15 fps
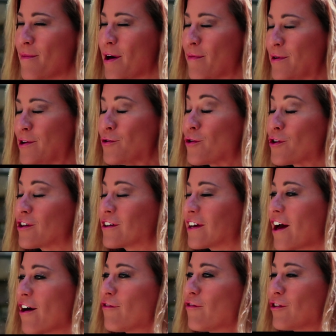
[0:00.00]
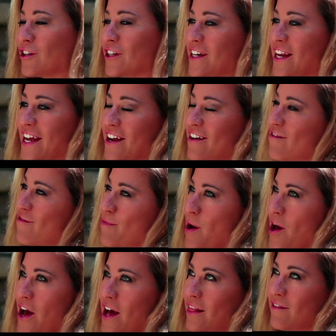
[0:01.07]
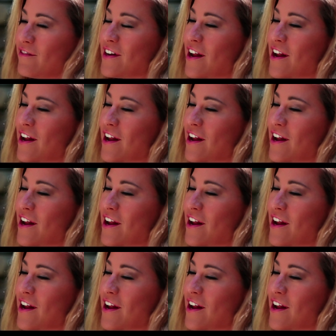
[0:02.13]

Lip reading: I'm a Northern California native, but I live in